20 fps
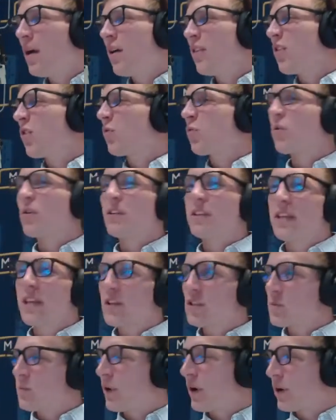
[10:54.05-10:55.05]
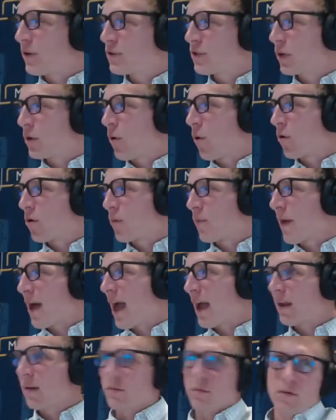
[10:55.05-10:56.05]
They're really experienced at
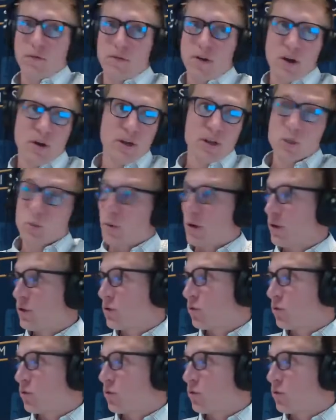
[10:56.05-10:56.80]
quarterback, a very experienced